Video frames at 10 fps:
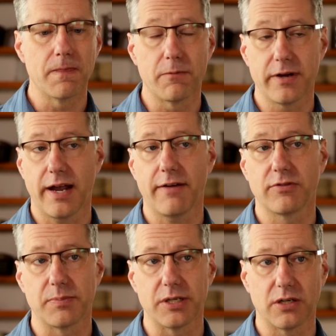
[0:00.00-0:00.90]
we have
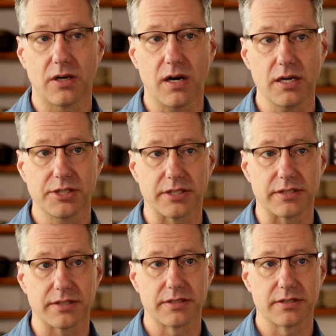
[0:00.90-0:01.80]
to be
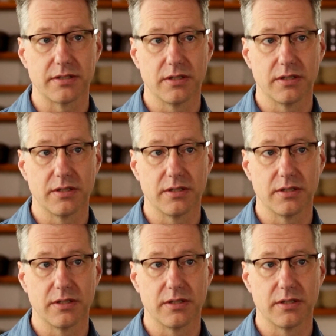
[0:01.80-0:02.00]
cautious